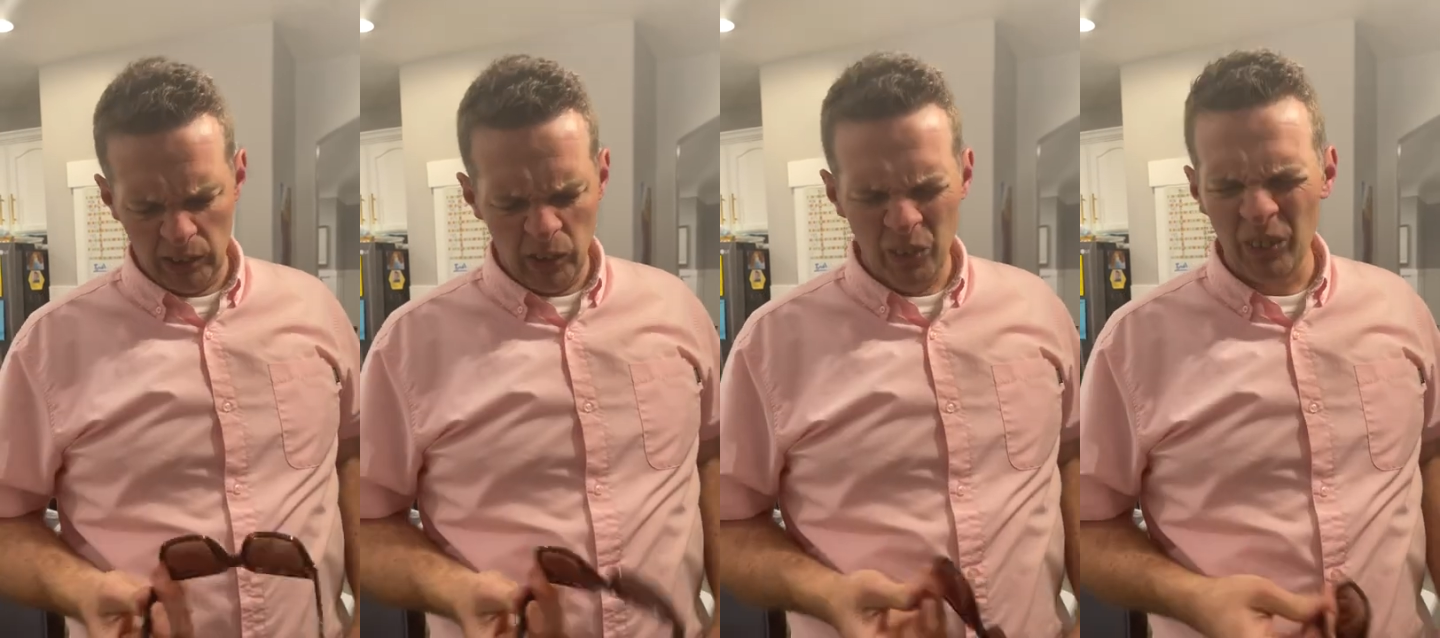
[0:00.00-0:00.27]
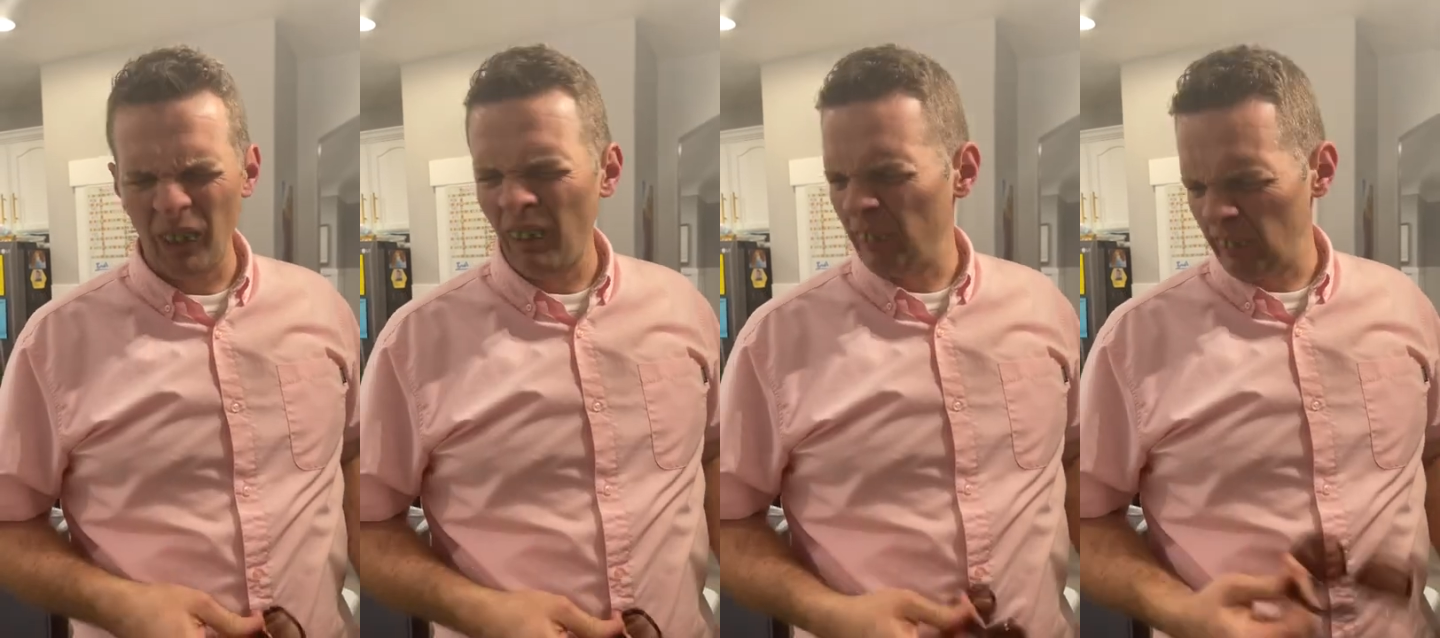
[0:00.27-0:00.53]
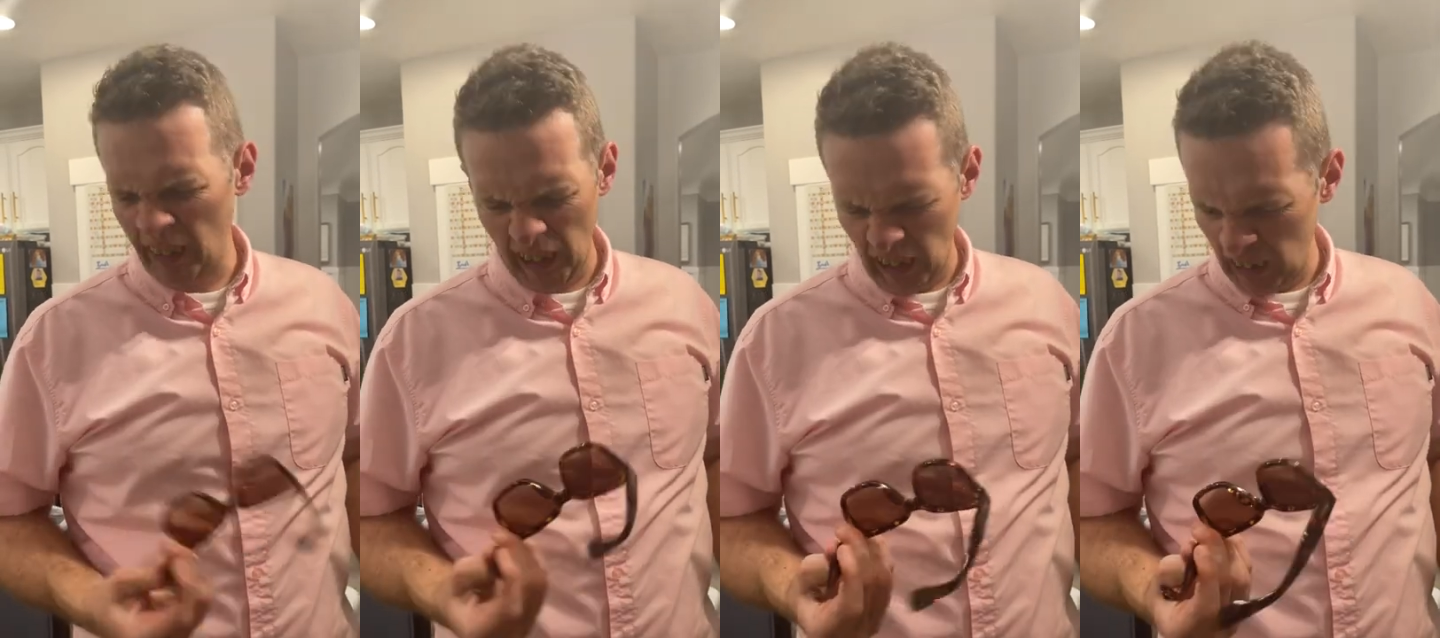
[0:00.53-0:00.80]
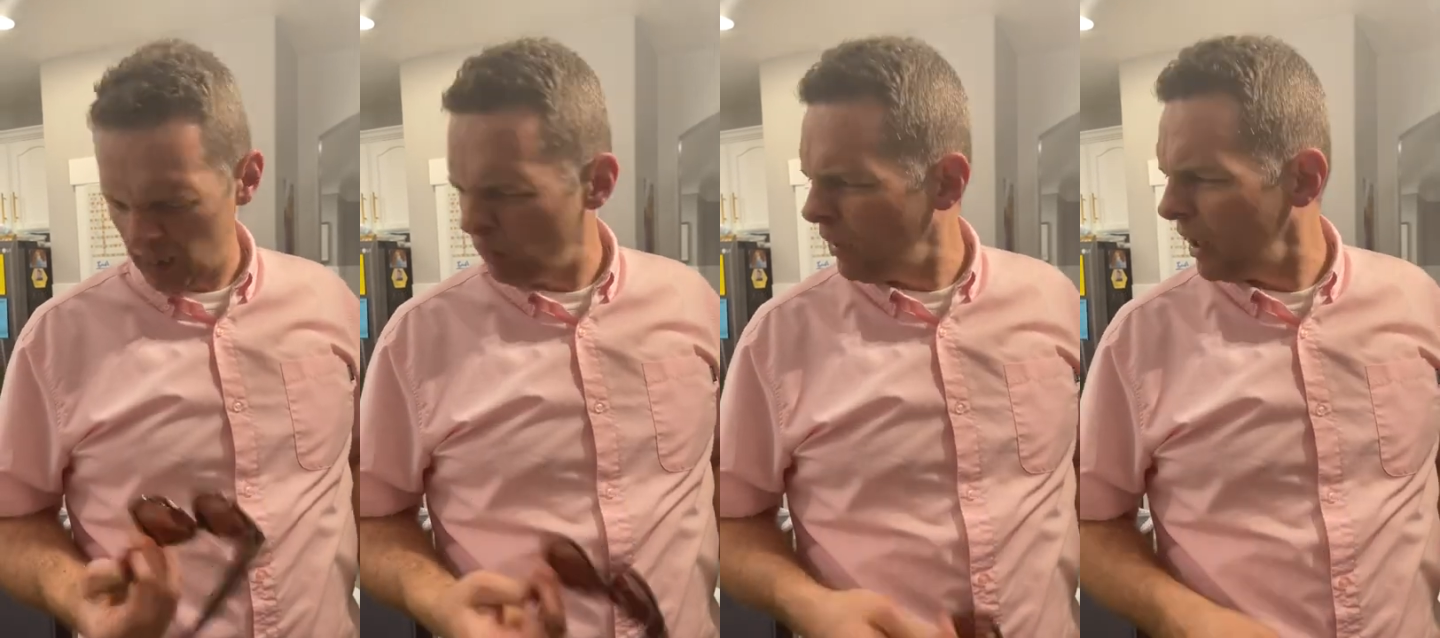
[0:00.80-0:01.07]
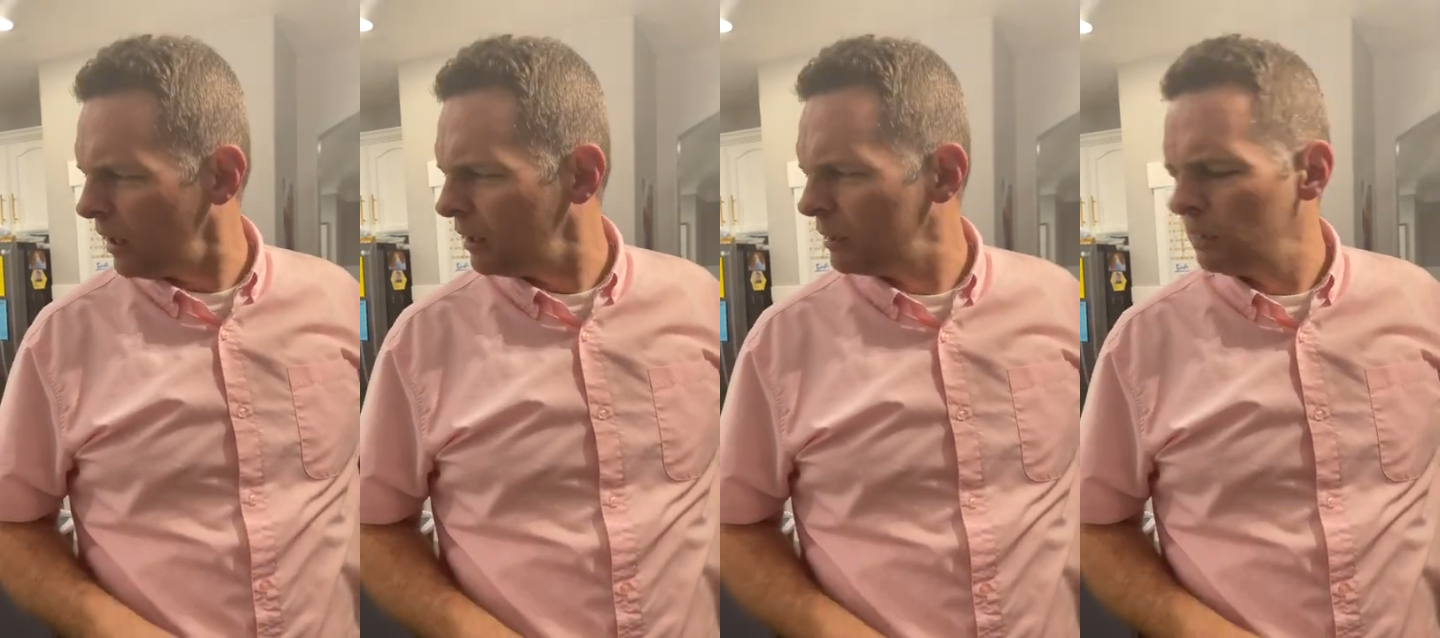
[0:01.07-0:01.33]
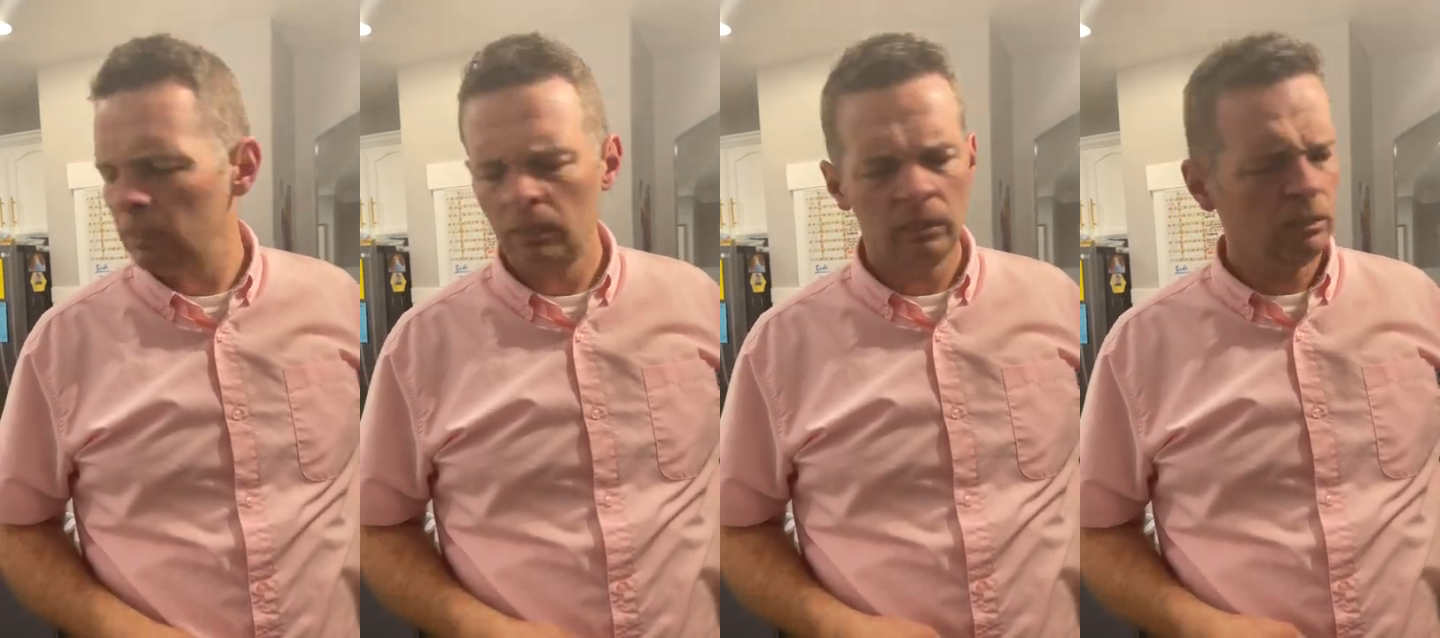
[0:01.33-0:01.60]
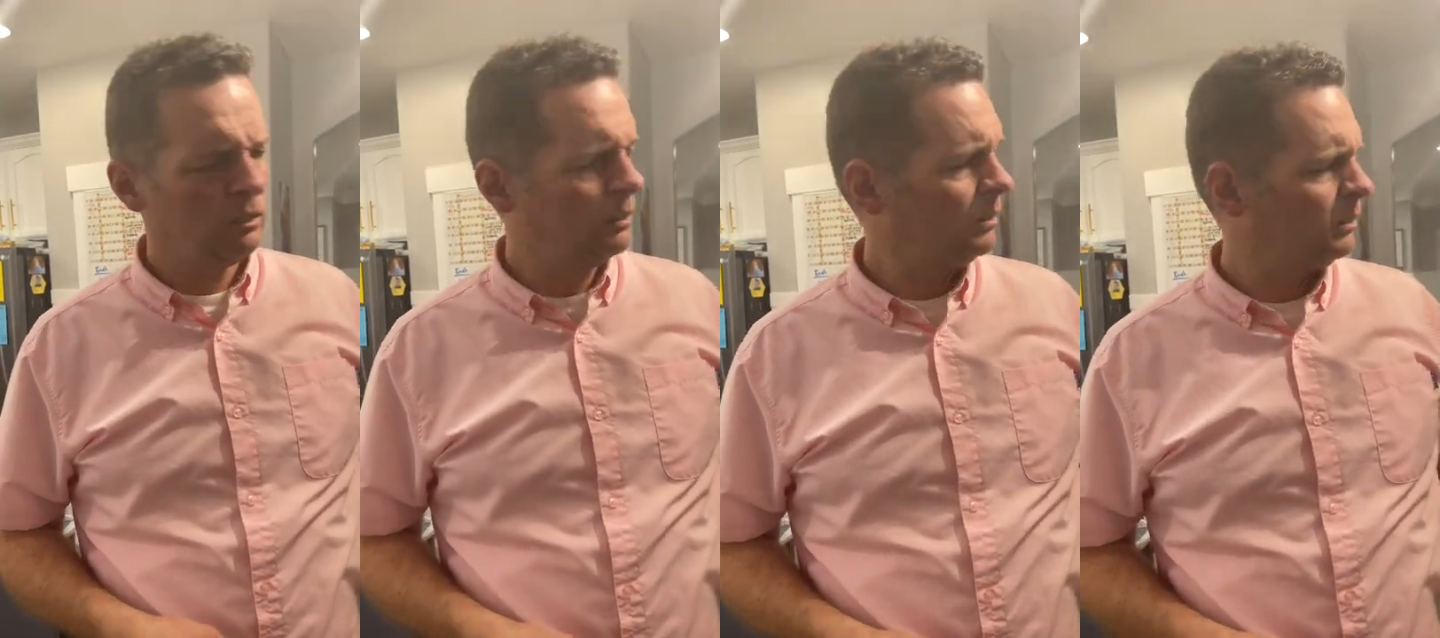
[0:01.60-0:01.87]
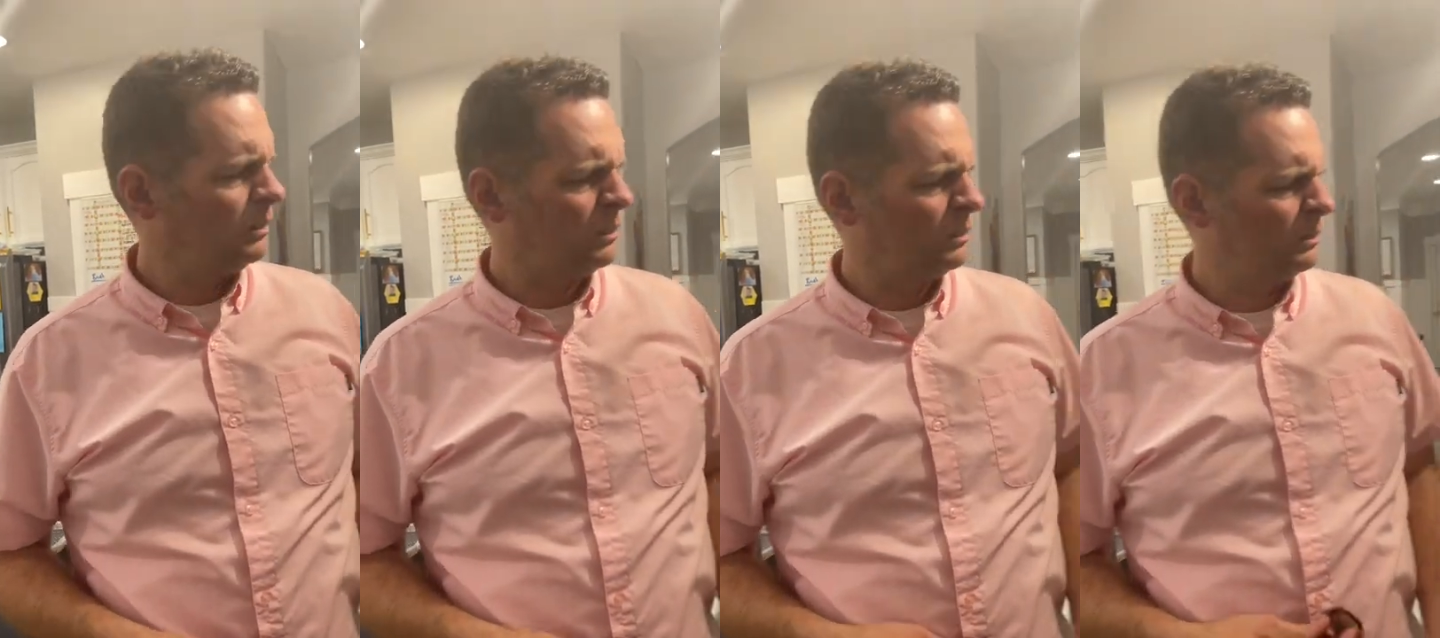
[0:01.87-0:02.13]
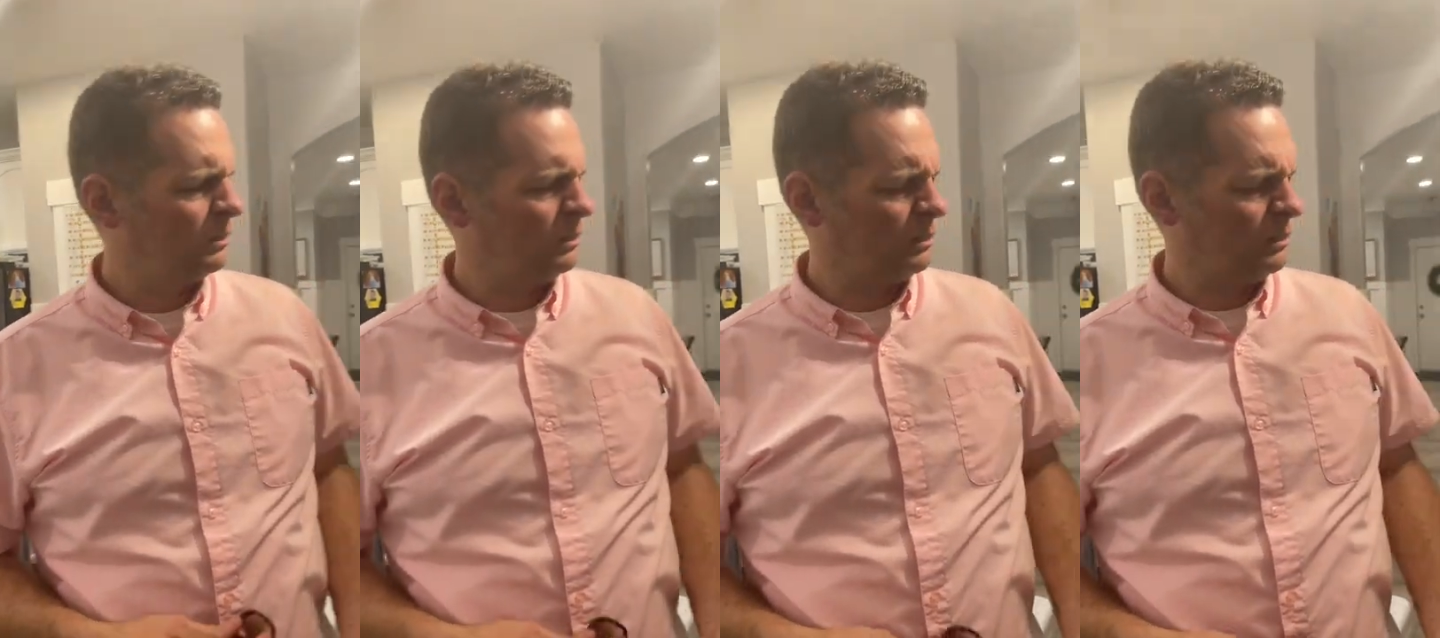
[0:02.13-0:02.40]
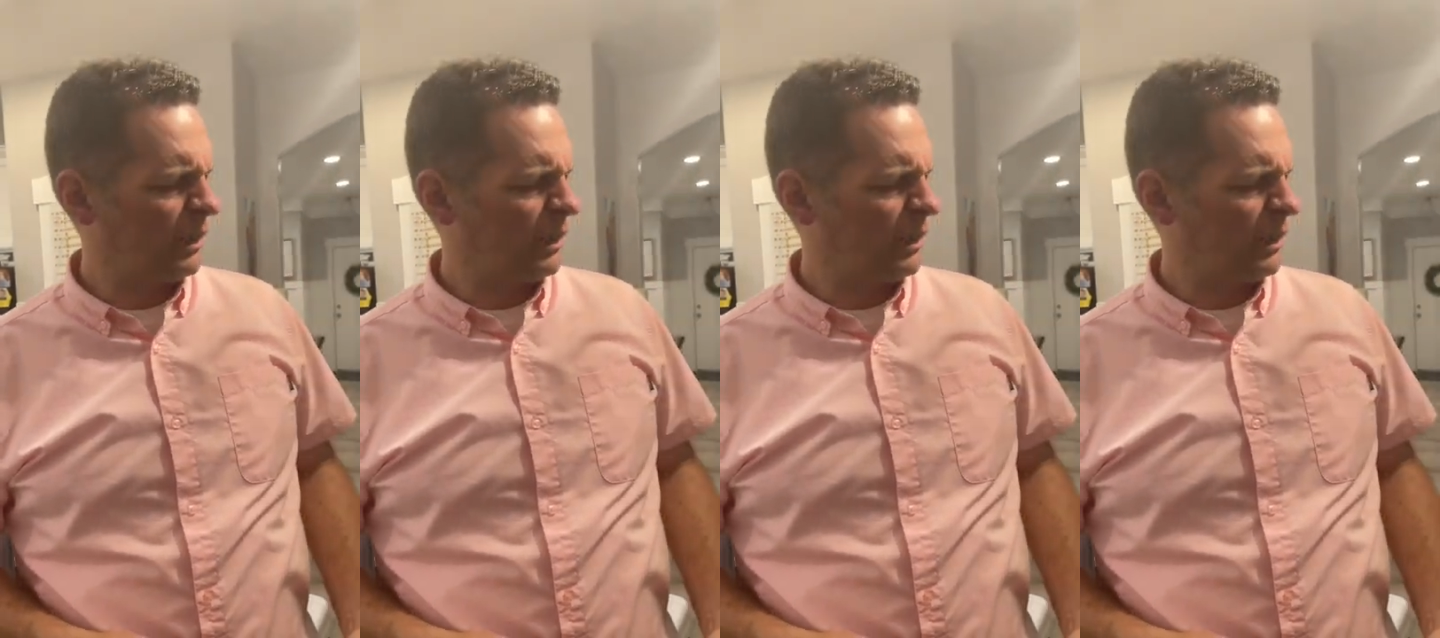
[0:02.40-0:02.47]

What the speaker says: Whose are these? What? Did you